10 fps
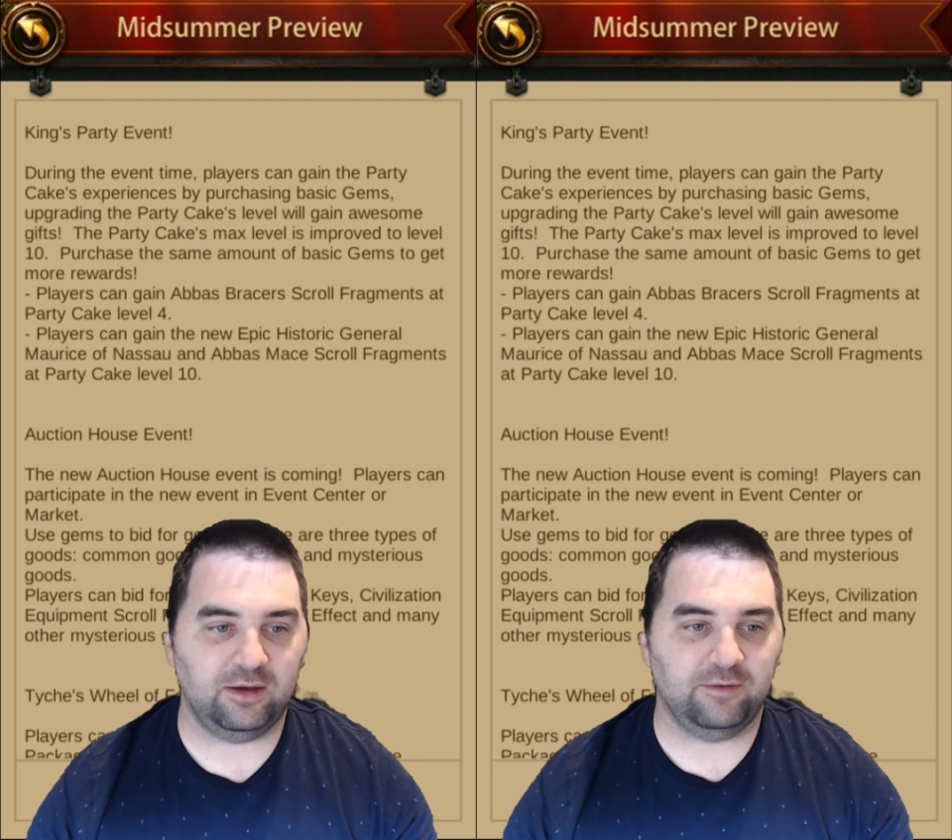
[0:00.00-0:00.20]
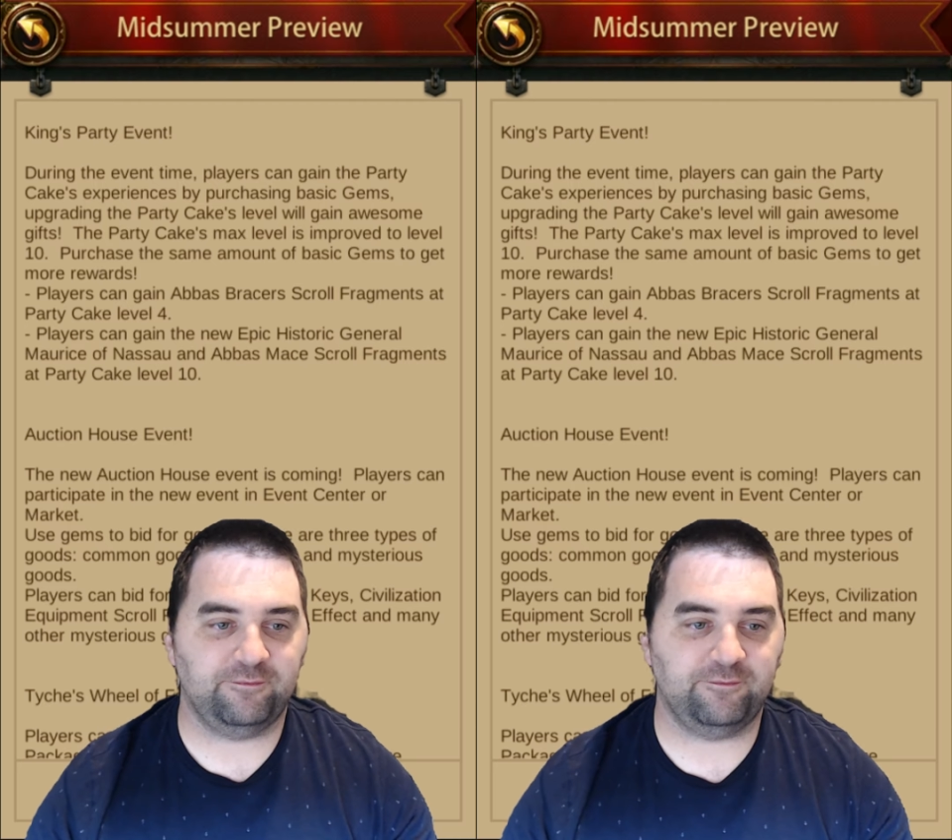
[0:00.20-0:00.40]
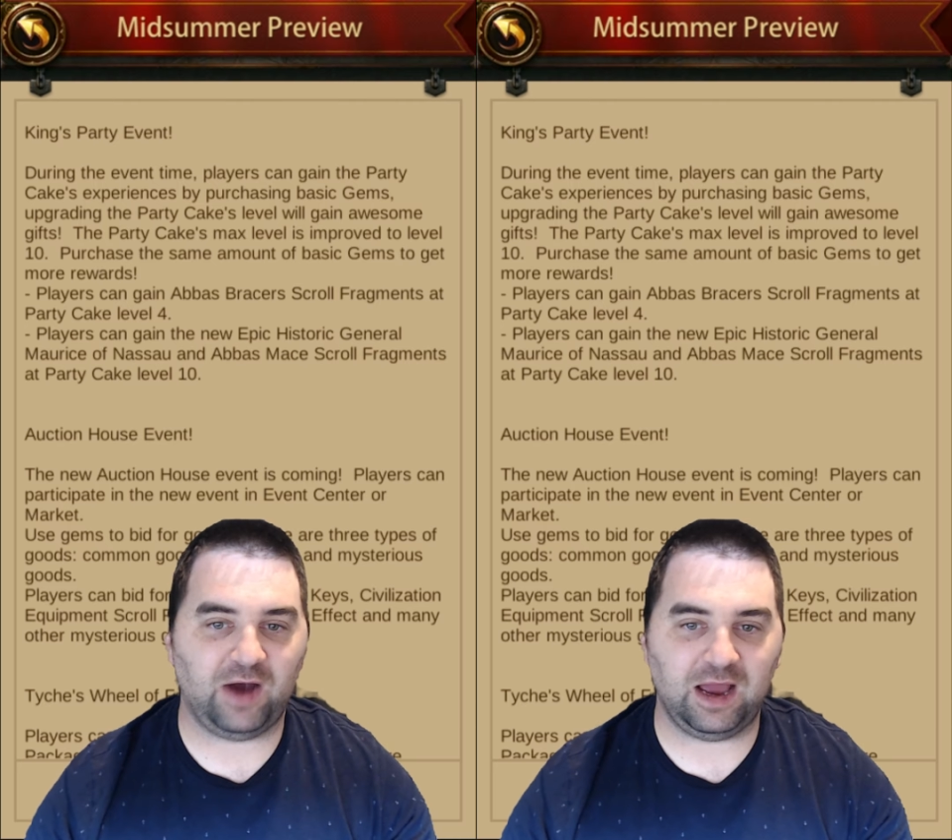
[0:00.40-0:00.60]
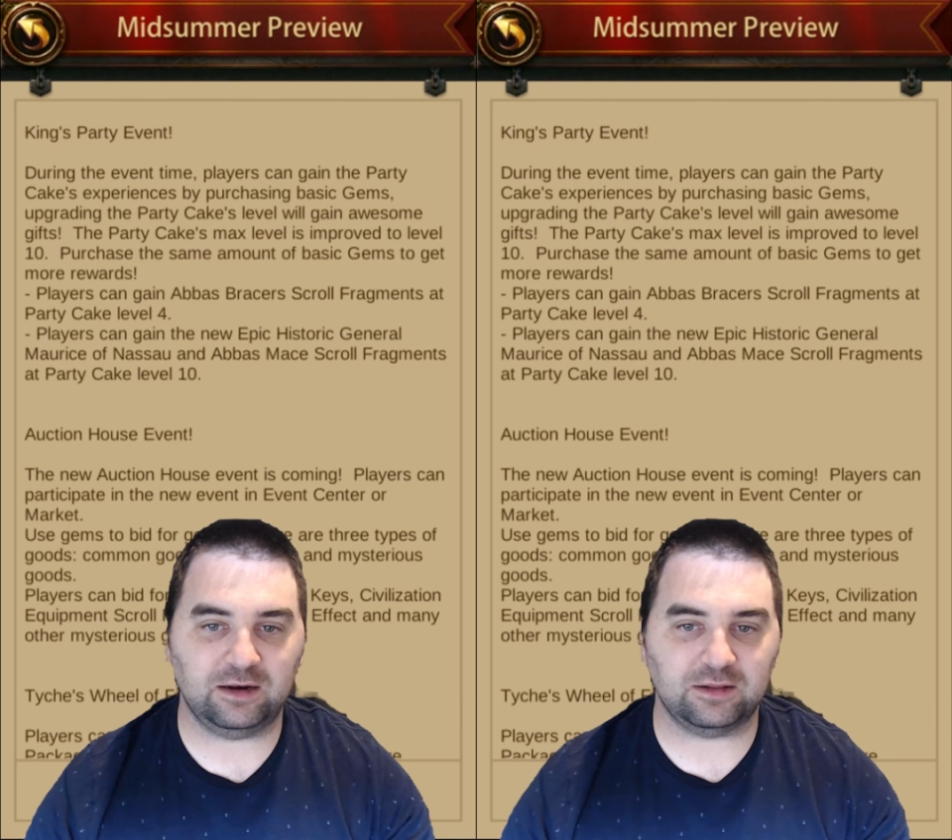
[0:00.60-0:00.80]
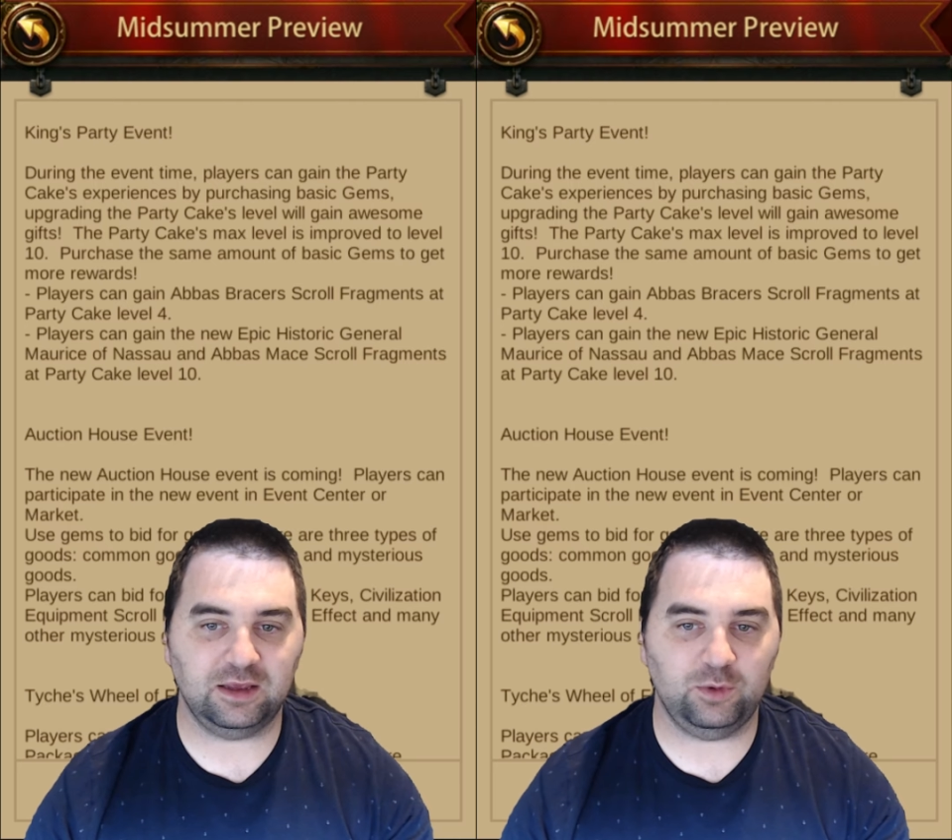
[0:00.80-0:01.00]

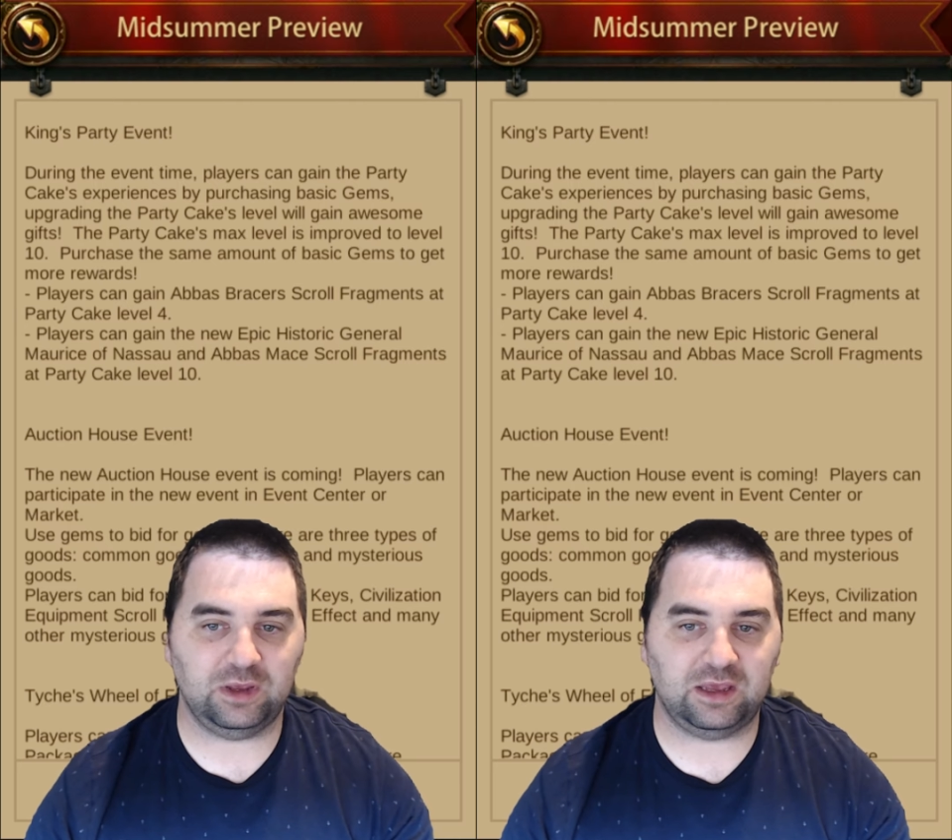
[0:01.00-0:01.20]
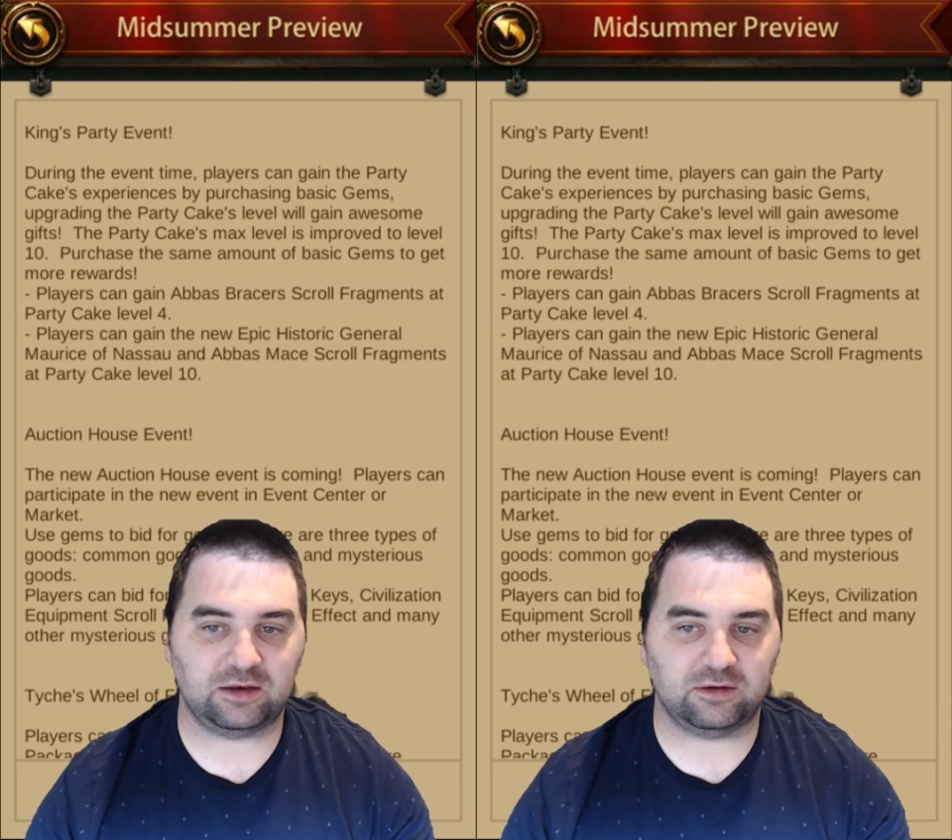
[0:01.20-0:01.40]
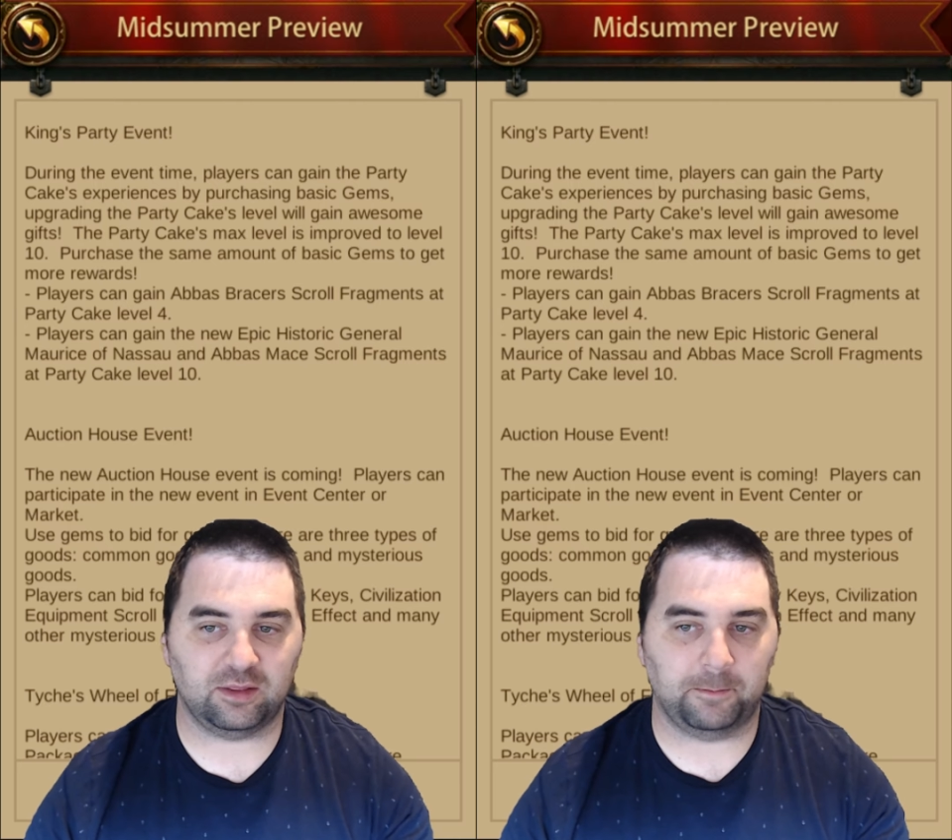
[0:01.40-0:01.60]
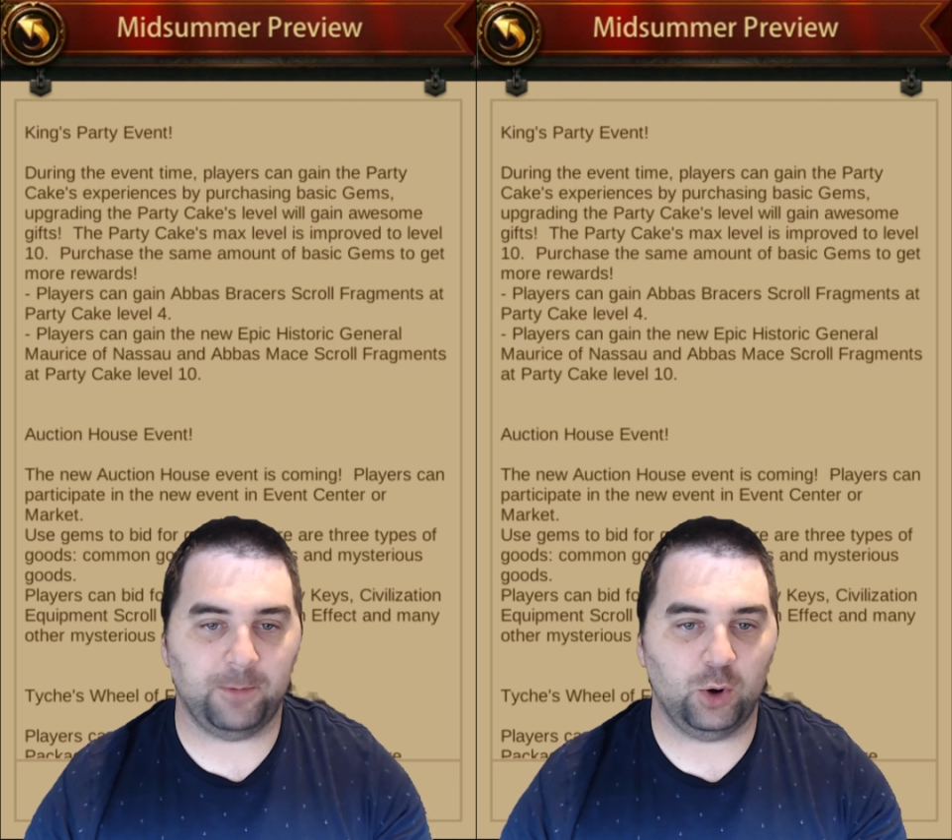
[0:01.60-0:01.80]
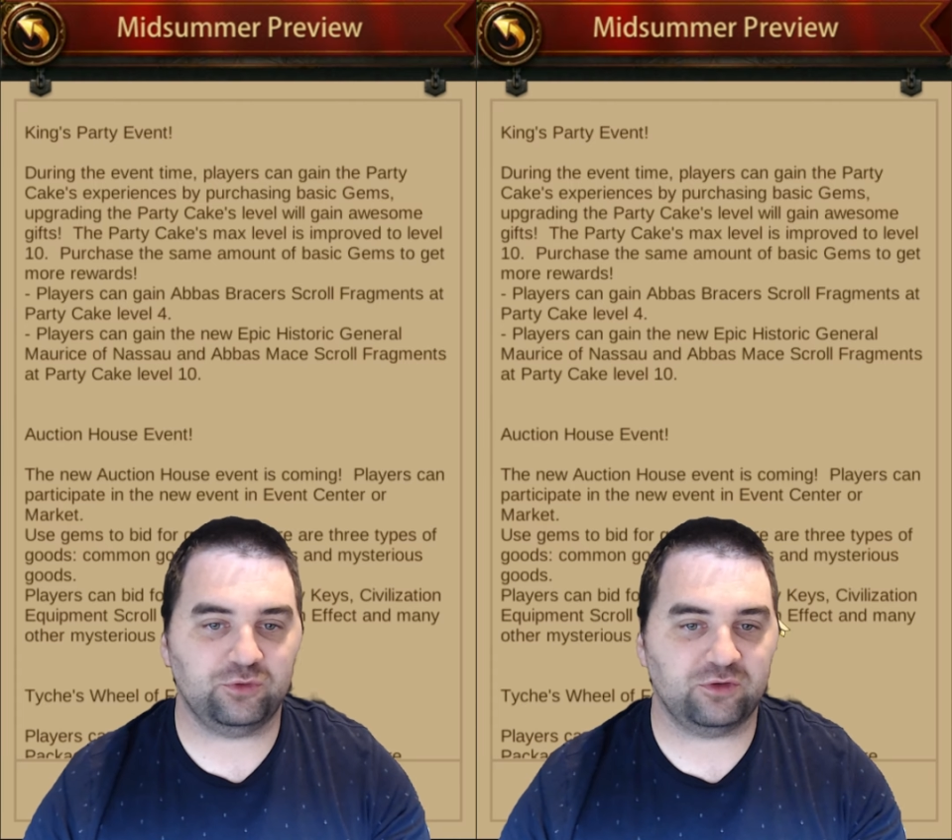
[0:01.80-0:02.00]
Finally, we get to the
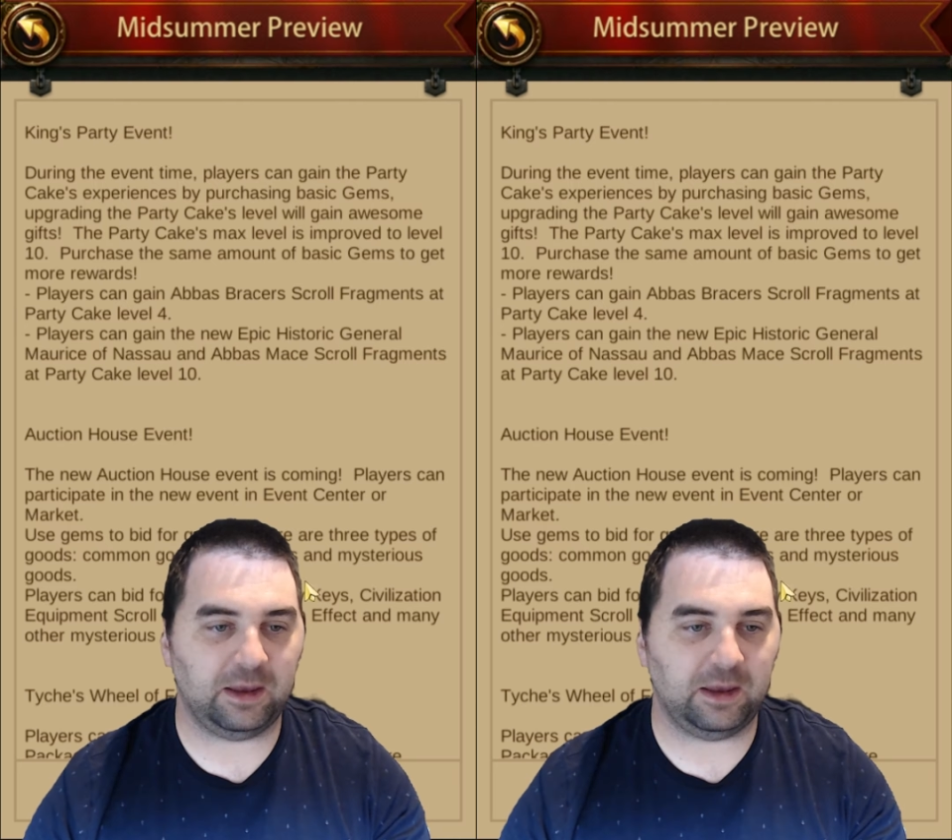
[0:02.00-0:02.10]
most